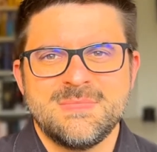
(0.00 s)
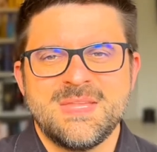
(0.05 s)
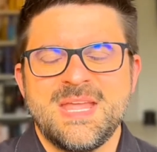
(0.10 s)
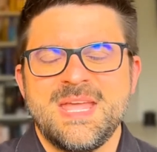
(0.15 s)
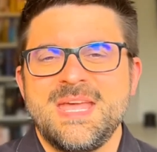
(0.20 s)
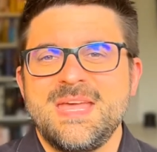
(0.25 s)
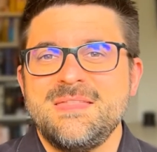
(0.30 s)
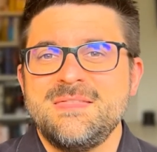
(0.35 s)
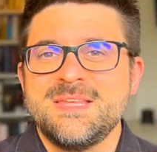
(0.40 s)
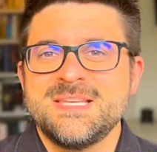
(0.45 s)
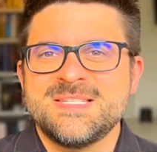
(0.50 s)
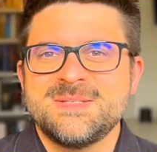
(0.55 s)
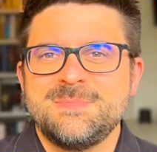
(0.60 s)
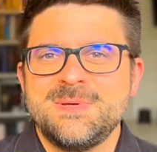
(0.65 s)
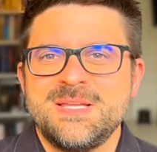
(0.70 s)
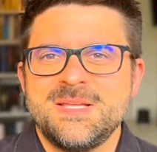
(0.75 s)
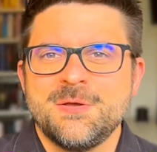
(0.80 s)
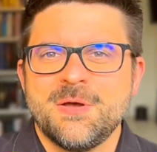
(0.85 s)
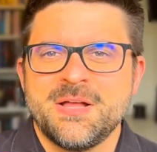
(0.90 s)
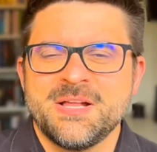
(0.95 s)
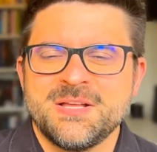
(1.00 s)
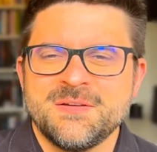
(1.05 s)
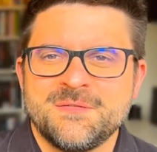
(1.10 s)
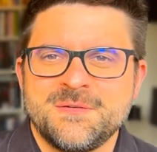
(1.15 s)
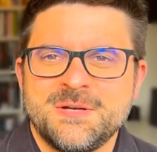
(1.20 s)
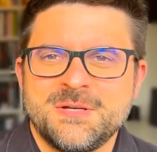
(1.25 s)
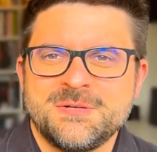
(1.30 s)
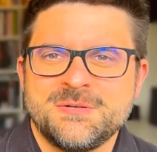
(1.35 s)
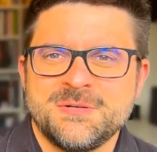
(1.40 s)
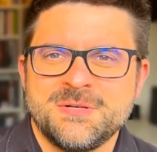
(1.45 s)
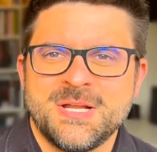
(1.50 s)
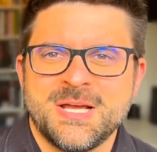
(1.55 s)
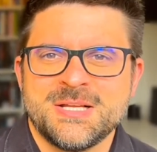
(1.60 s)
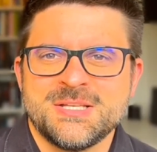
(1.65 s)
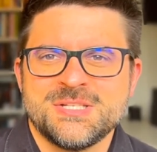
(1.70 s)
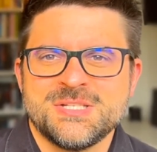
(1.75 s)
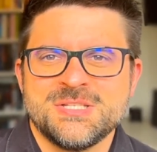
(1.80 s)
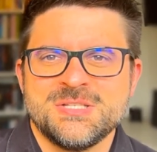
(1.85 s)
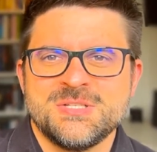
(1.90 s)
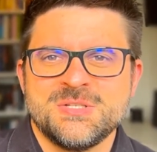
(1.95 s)
In this video, I give an
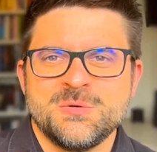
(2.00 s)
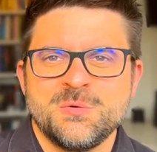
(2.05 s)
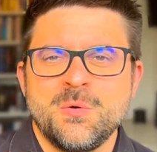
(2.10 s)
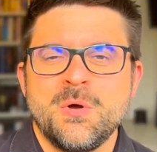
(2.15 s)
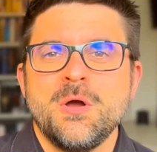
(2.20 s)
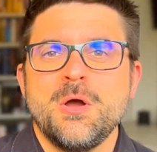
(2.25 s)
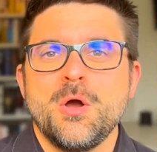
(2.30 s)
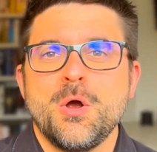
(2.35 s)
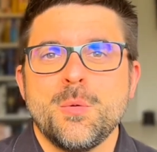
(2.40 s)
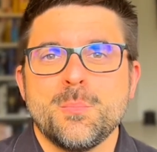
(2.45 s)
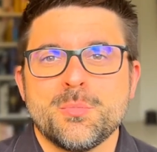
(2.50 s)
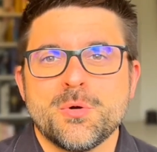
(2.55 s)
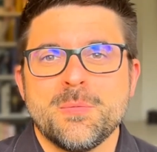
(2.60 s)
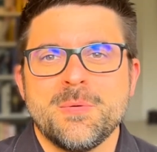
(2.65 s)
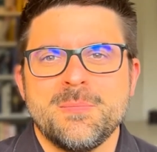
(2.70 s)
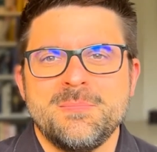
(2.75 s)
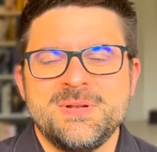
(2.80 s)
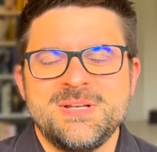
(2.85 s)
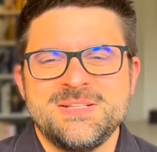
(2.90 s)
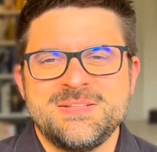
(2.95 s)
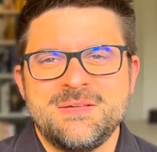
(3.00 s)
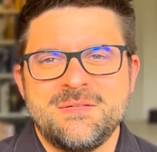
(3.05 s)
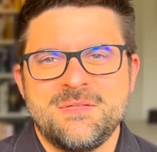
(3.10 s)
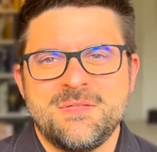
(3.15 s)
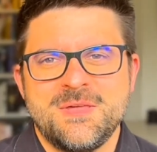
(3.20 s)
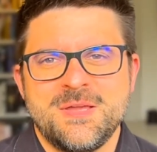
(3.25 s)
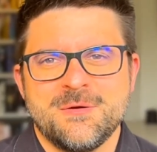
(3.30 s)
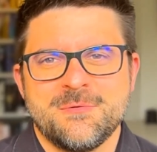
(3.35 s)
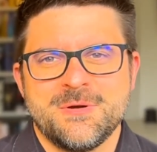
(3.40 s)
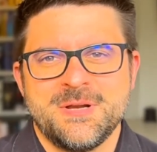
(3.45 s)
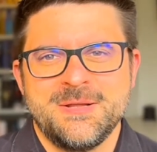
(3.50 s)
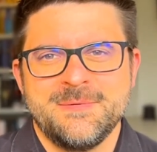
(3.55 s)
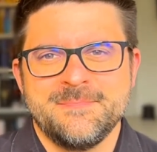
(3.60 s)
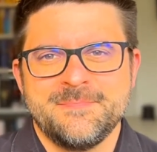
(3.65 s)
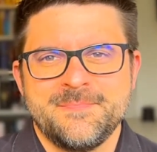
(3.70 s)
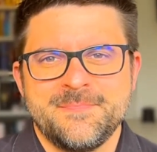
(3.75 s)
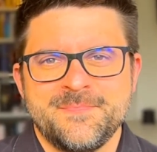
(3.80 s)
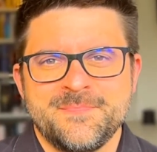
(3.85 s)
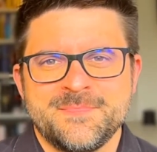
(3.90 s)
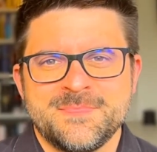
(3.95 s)
introduction to probability theory.
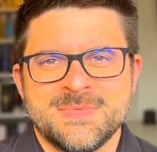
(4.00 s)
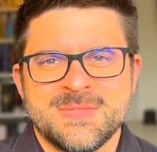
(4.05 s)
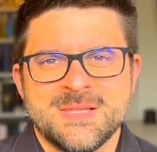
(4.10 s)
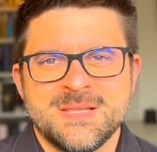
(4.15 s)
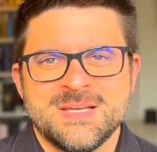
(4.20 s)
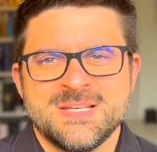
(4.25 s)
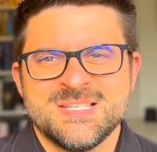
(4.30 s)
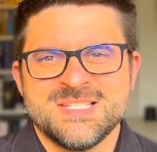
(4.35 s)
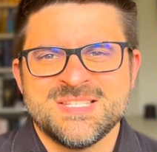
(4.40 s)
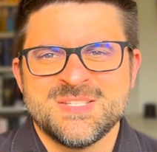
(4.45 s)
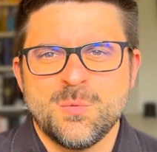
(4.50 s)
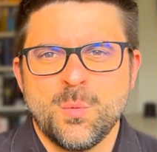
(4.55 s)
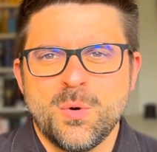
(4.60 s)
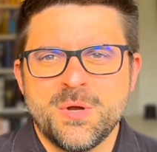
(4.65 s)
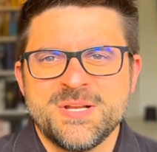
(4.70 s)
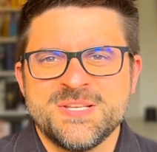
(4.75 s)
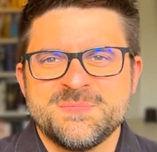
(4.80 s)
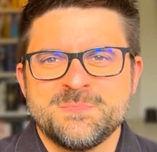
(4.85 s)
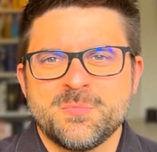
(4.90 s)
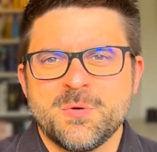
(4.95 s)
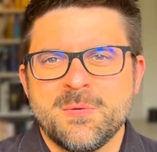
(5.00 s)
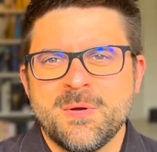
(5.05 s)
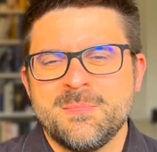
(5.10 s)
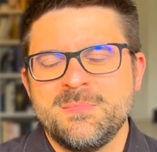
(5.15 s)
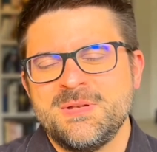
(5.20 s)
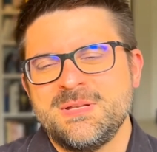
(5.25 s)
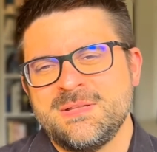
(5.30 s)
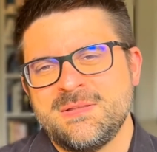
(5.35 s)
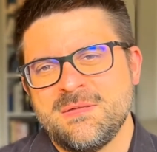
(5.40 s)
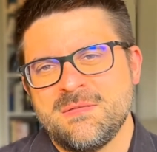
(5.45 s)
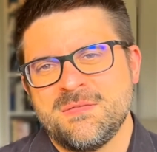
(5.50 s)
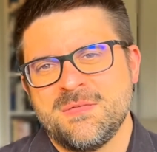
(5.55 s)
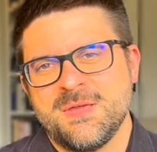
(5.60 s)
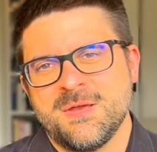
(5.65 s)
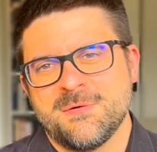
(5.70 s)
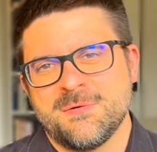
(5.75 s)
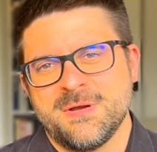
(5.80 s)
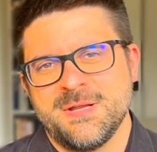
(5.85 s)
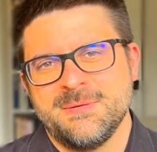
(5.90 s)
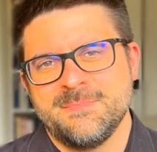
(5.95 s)
So what is probability
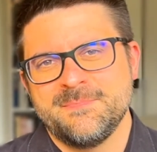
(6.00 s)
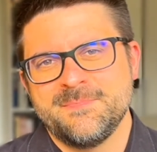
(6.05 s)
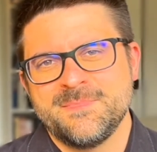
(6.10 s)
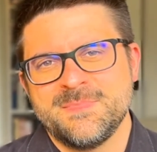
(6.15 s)
theory?